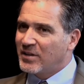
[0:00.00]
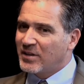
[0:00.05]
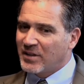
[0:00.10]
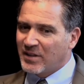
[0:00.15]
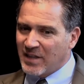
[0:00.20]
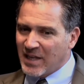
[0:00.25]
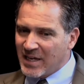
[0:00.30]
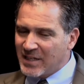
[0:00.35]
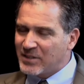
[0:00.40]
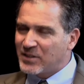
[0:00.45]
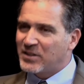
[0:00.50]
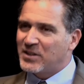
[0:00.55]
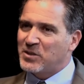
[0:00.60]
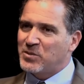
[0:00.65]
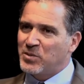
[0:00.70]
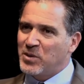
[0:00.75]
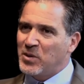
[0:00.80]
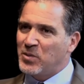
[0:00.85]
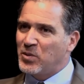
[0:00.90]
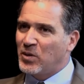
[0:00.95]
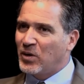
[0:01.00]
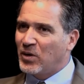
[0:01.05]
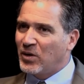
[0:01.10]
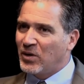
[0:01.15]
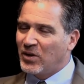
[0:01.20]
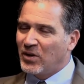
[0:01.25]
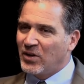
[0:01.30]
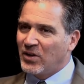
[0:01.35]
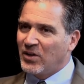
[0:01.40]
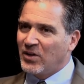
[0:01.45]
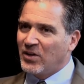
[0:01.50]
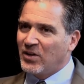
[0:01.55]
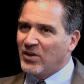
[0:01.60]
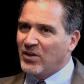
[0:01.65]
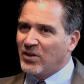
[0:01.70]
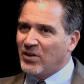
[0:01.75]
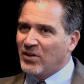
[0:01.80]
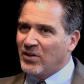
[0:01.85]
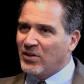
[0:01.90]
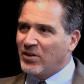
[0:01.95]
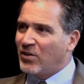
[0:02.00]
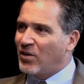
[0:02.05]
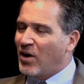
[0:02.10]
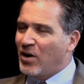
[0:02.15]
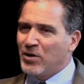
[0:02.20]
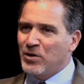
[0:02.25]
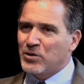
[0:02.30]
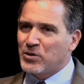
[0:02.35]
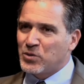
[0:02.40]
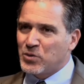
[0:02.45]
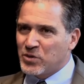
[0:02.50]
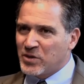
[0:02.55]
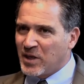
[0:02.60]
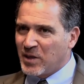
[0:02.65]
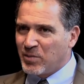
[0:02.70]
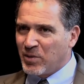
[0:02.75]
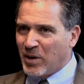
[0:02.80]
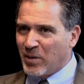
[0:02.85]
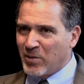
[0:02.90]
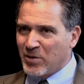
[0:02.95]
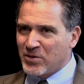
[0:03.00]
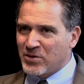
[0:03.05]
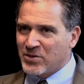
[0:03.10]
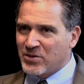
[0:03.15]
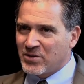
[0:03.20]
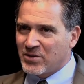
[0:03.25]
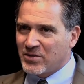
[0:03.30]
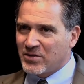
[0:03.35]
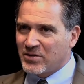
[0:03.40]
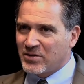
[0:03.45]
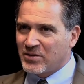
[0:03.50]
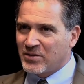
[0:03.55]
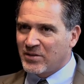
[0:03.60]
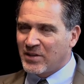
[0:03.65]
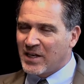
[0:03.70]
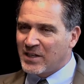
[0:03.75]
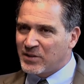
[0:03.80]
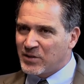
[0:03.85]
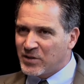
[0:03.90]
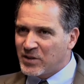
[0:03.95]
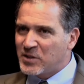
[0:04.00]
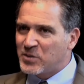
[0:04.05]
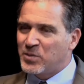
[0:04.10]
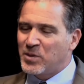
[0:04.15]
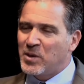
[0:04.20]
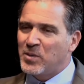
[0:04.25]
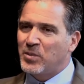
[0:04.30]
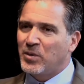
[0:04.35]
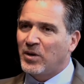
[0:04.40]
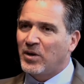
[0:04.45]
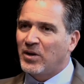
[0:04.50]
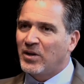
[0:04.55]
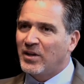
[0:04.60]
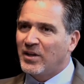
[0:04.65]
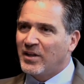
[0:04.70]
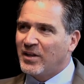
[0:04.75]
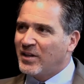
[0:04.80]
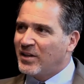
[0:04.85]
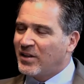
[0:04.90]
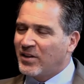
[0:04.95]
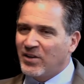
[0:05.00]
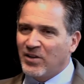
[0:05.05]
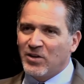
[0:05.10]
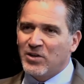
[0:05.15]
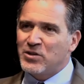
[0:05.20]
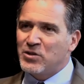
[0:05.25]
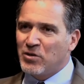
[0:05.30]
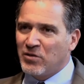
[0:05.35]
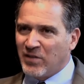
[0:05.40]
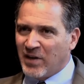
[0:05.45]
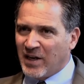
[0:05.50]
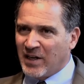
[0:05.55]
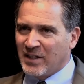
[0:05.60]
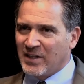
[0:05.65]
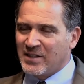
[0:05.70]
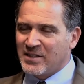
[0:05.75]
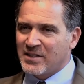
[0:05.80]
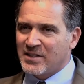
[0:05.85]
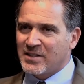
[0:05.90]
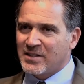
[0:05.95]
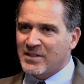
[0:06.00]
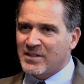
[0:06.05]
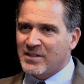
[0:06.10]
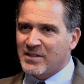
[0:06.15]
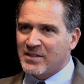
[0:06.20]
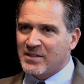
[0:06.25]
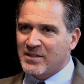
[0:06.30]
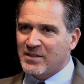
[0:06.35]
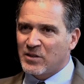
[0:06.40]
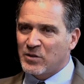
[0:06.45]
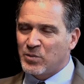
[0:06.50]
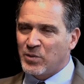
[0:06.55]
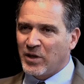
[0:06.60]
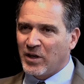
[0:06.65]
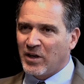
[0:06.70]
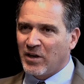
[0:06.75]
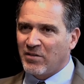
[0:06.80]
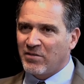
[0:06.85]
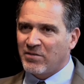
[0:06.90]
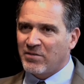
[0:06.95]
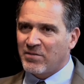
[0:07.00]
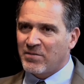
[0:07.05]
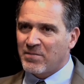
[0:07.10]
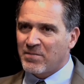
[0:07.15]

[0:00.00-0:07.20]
thanks to these people, there are no suicide bombers. Thanks to these people, there is no violence to speak of.